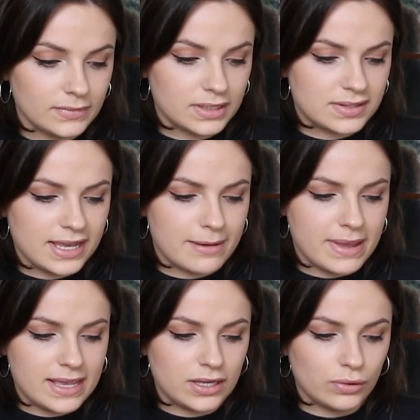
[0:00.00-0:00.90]
So yeah,
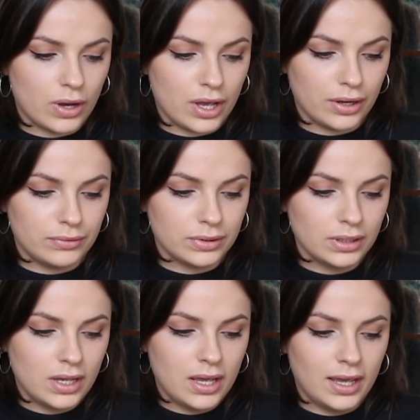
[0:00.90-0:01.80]
make it your own,
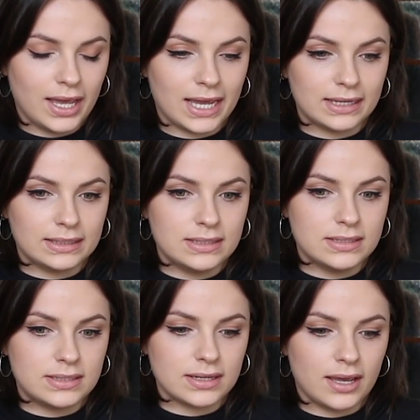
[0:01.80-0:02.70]
and